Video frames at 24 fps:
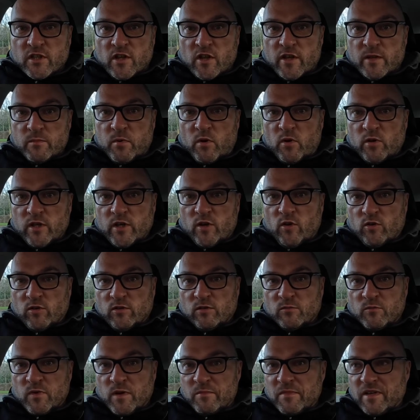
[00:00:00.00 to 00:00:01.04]
line pulley
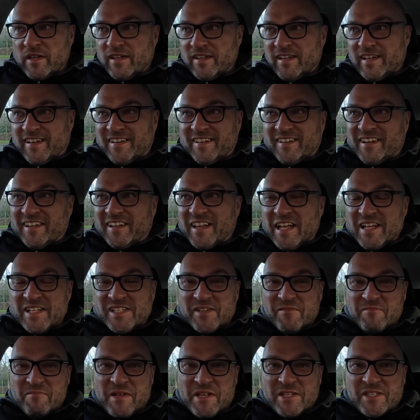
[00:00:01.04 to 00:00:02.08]
hunting with me unless
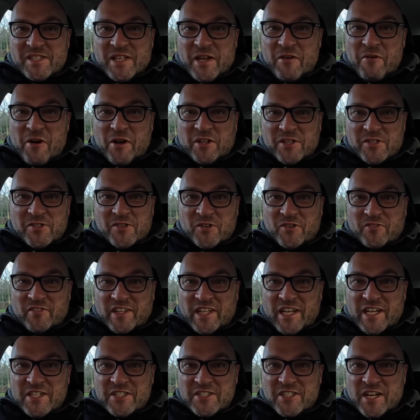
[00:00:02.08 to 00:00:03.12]
I'm missing out on a sort of a
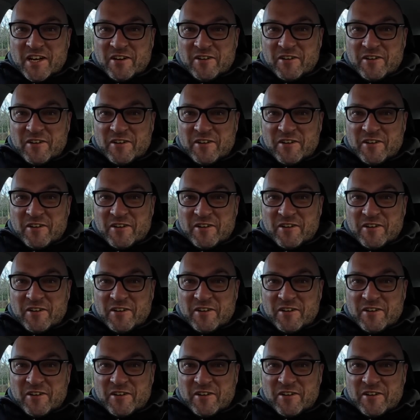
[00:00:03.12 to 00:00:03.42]
niche there.